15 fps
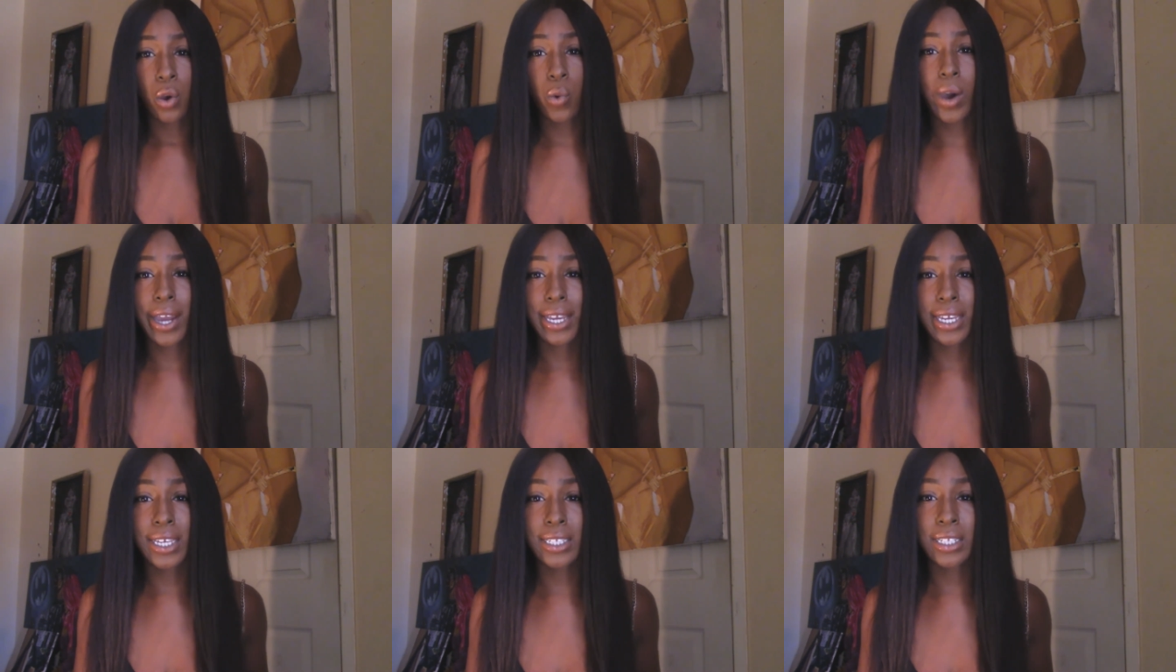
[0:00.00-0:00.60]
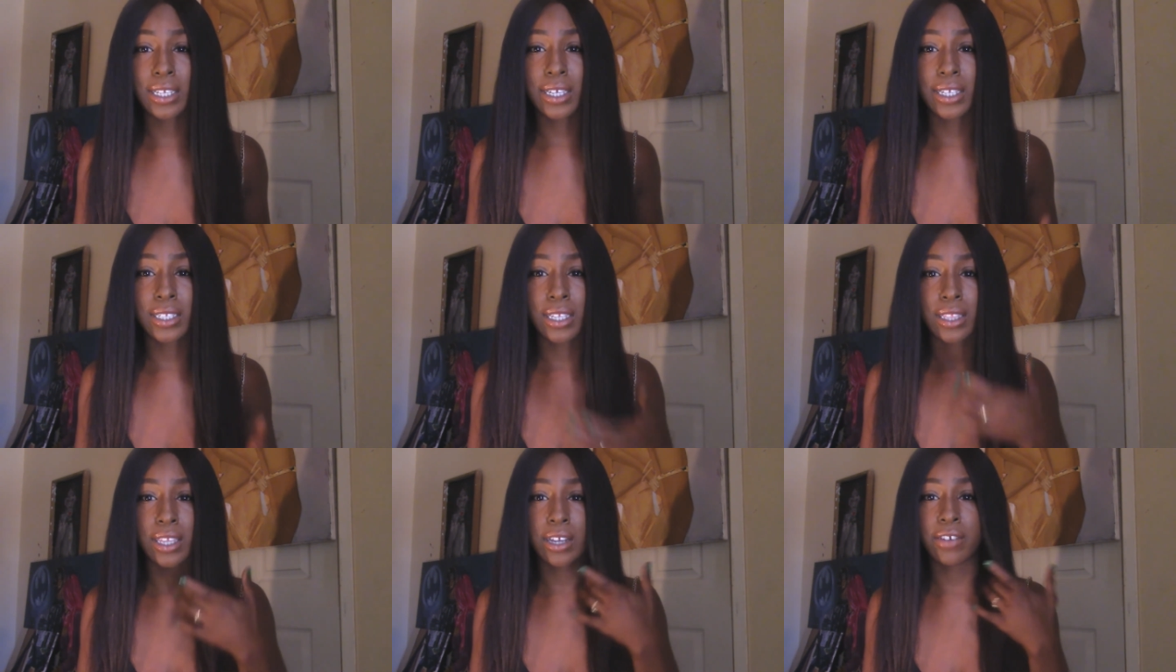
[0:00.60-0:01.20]
quite easily, is
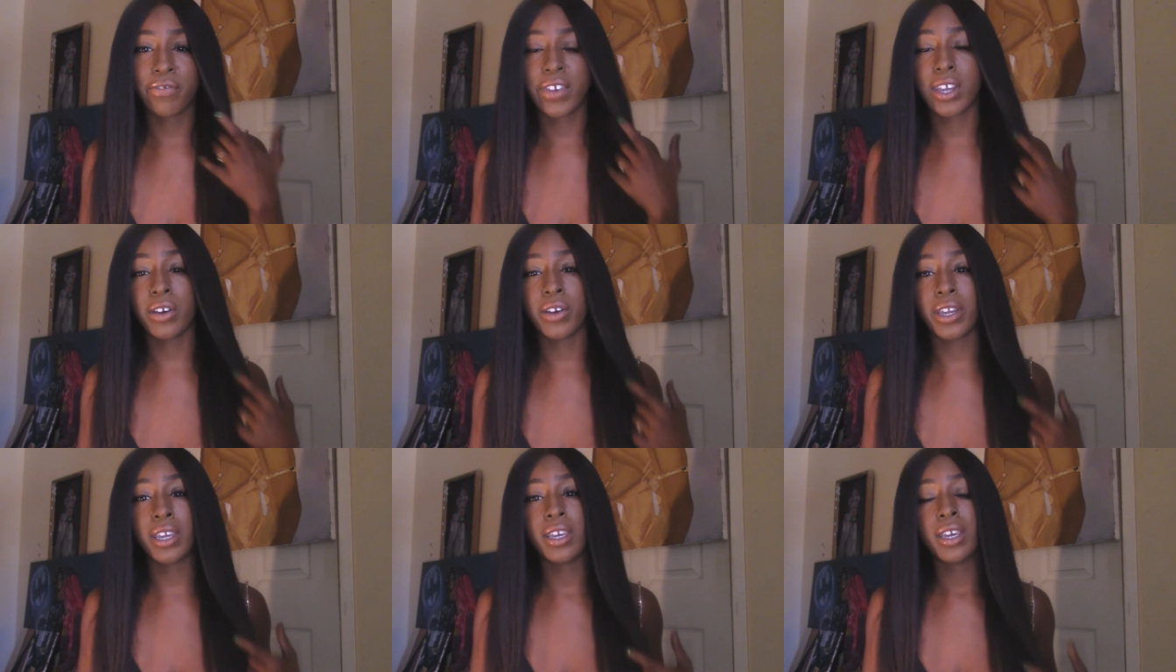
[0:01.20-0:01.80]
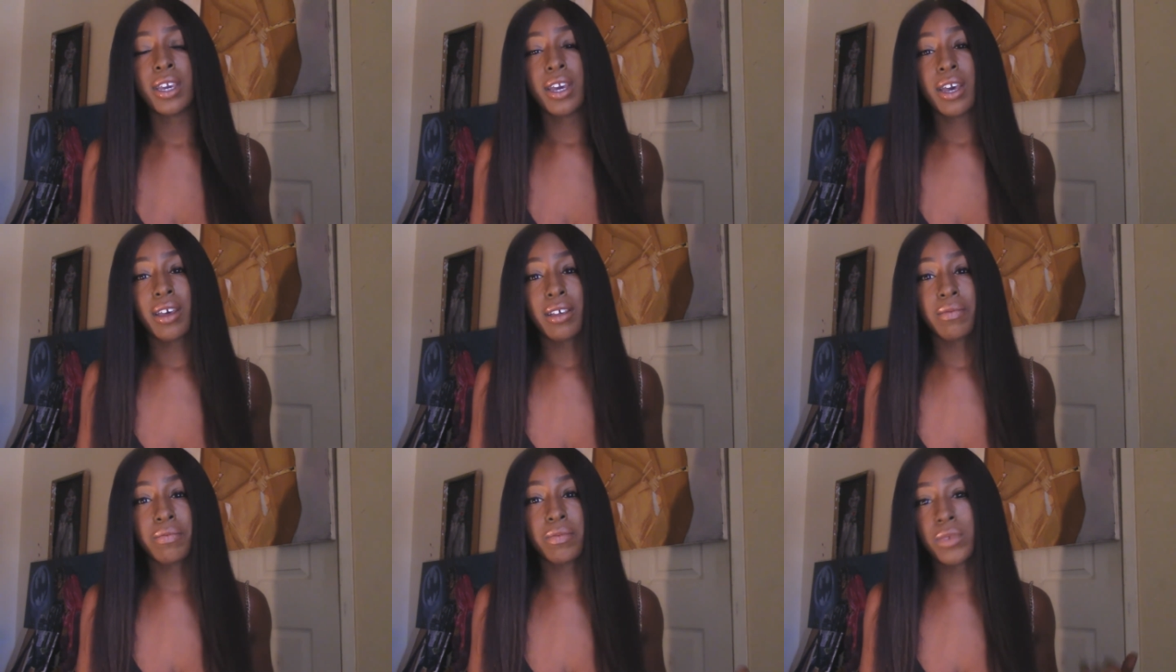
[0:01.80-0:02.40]
that they're very
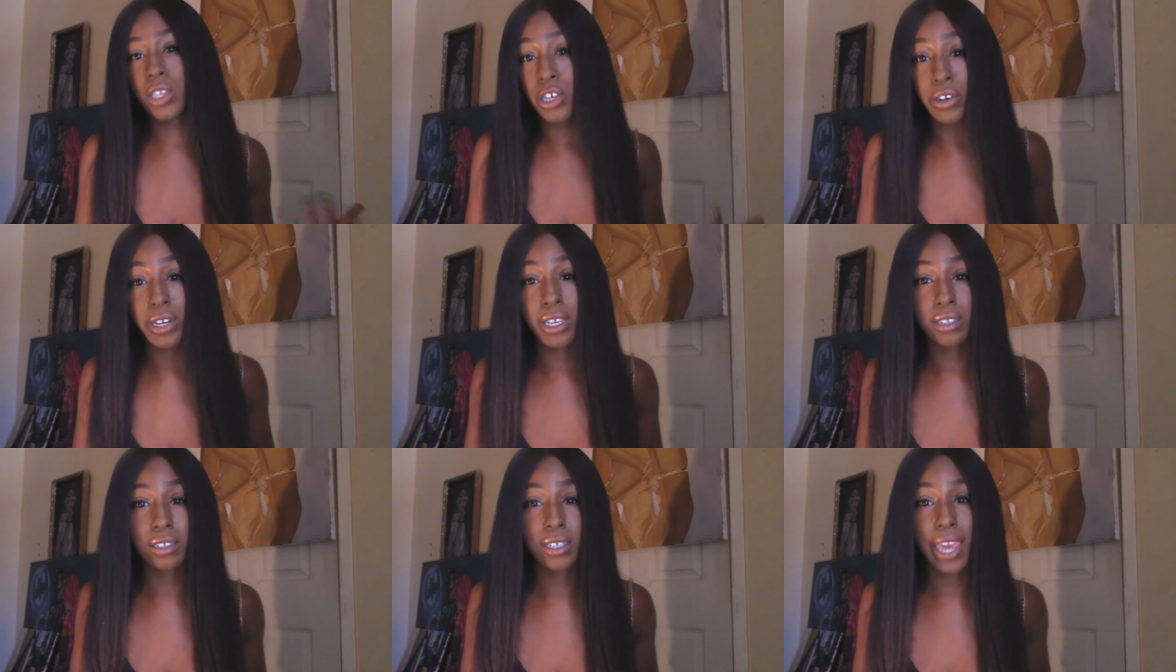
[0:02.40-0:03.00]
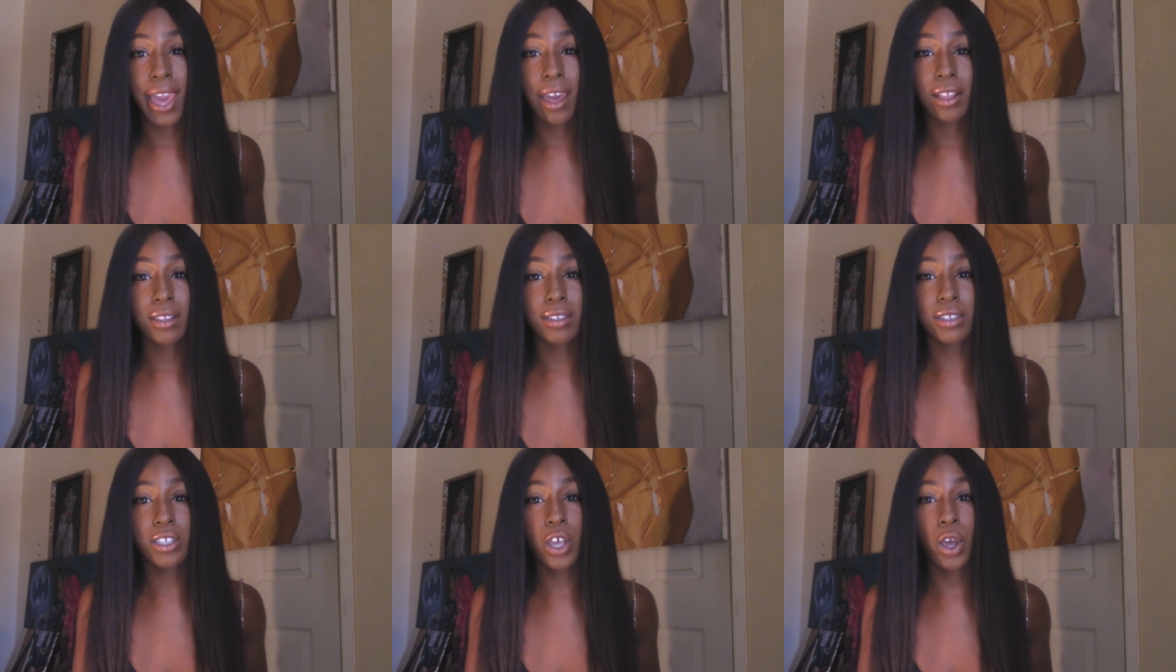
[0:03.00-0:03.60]
curious cats.
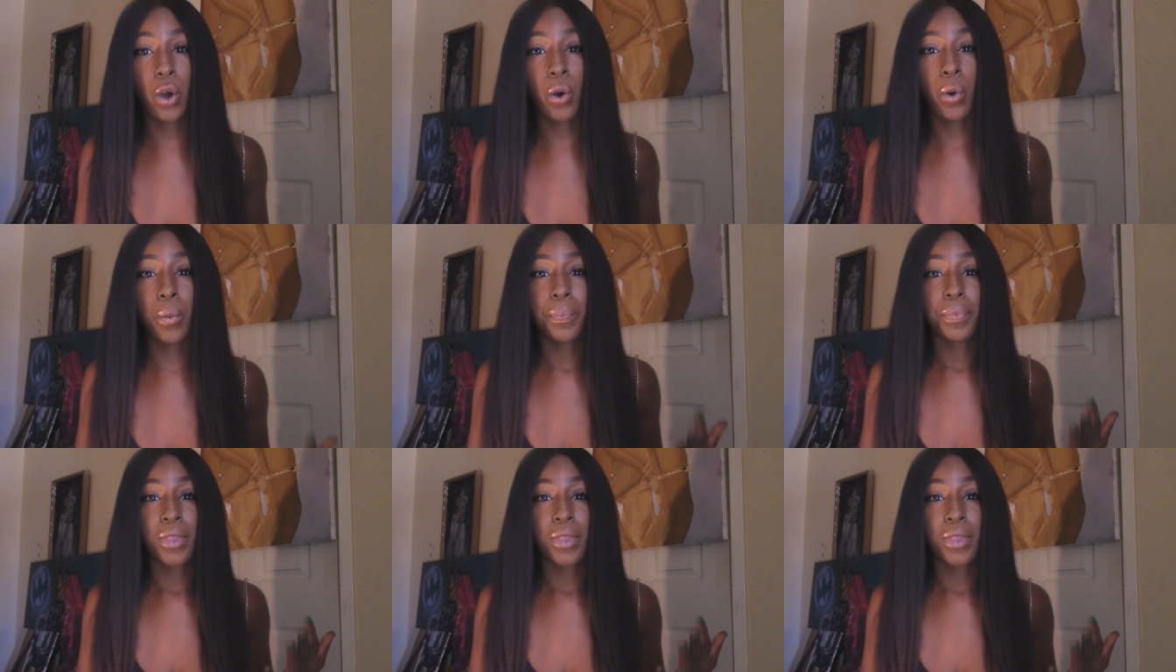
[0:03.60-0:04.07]
So